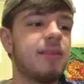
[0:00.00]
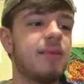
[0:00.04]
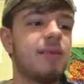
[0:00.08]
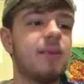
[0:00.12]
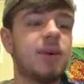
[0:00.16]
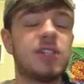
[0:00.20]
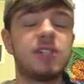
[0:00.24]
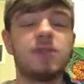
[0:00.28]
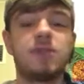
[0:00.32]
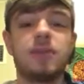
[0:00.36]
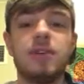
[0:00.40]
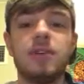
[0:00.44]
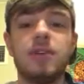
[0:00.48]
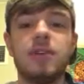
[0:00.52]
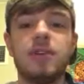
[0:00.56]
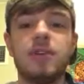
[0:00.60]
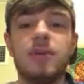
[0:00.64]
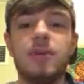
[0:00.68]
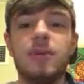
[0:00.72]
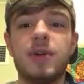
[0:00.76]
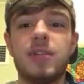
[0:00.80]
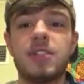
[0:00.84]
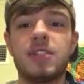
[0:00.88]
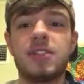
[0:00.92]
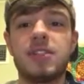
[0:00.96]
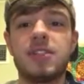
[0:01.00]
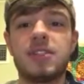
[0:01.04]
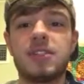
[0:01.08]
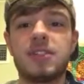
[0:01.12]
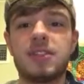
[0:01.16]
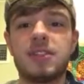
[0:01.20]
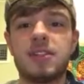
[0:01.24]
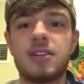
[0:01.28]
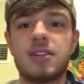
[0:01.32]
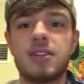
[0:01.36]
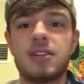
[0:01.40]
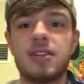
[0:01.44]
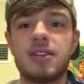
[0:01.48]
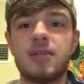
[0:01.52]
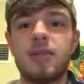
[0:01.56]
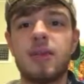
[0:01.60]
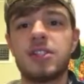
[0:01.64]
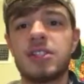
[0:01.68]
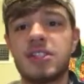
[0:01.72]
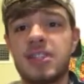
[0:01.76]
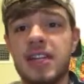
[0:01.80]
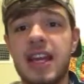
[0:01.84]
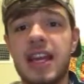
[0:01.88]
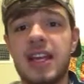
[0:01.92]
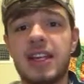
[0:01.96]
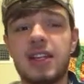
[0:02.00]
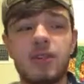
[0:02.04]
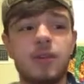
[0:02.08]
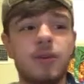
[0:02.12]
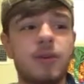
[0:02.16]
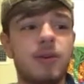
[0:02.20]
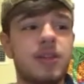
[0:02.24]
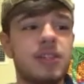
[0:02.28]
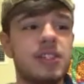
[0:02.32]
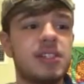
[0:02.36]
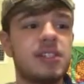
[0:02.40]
which the end goal